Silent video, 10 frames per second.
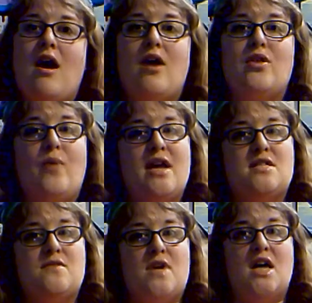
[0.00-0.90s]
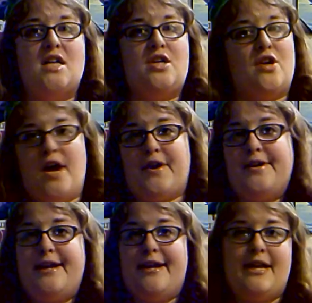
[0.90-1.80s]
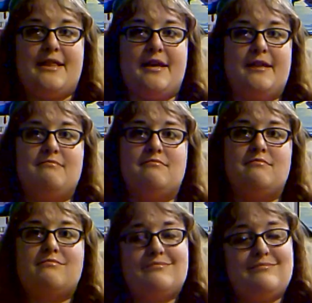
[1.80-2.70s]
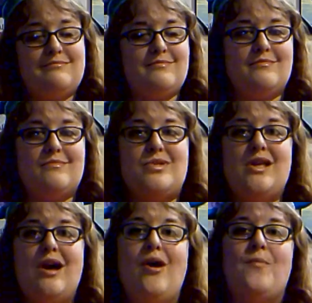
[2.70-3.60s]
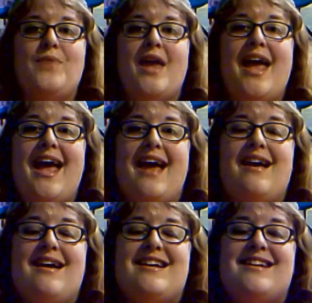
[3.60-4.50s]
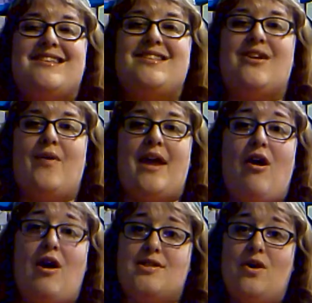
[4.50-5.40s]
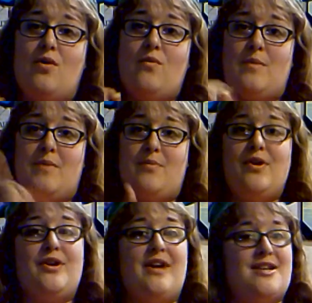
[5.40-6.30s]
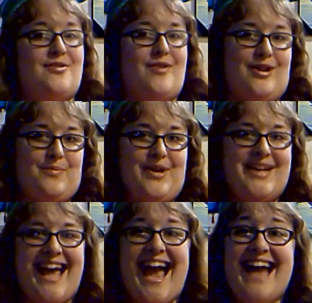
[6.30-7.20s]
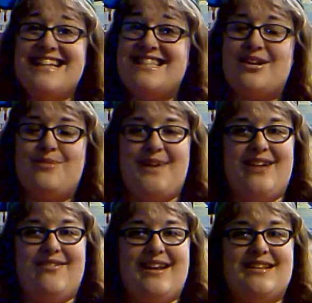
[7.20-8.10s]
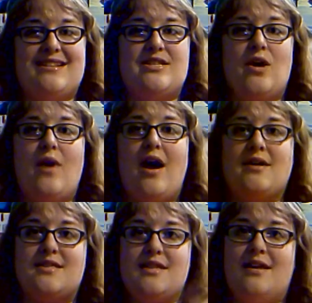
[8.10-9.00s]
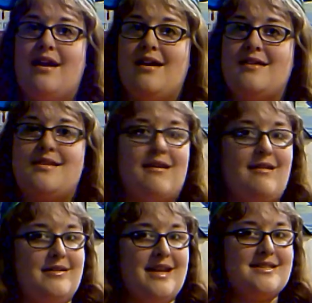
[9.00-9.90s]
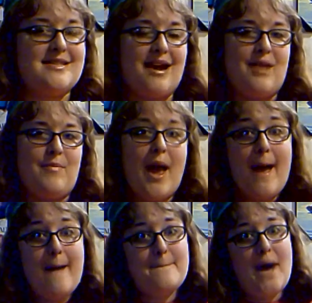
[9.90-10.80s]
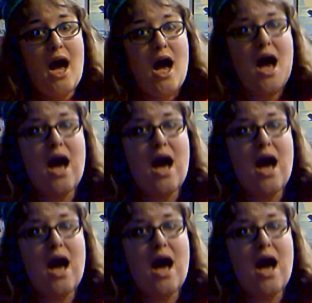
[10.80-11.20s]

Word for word: Otherwise, if not, you're not going to get anything. So, so, and also remember, you guys are all a book and it's still being written. So I'll see you guys all next time. Bye.